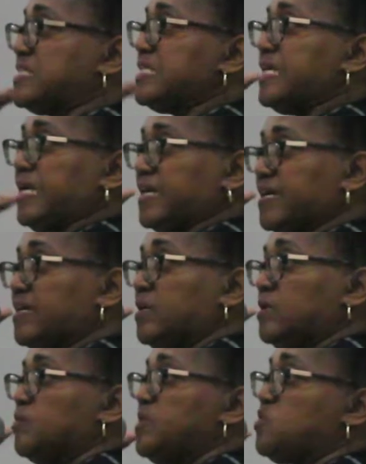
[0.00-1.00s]
link
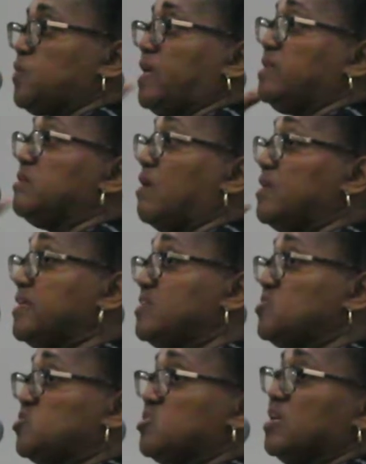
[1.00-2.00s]
between
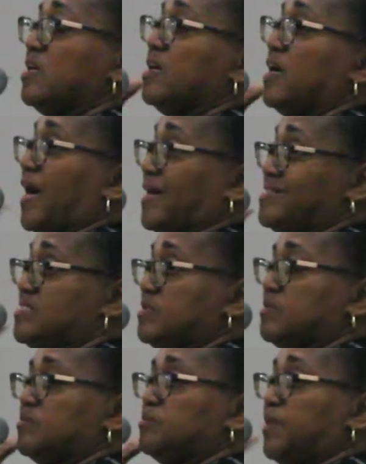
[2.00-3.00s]
knowledge and
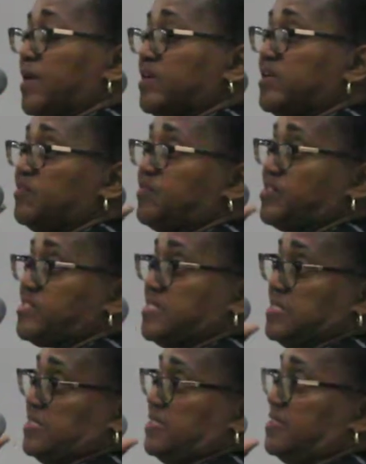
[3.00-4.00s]

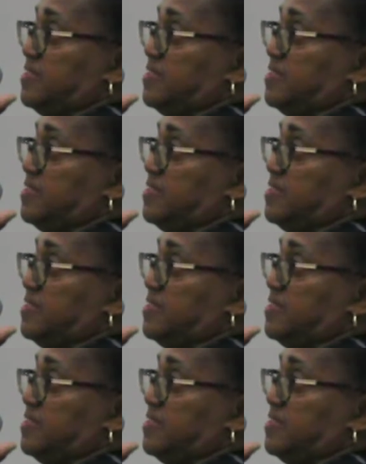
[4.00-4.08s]
biodiversity.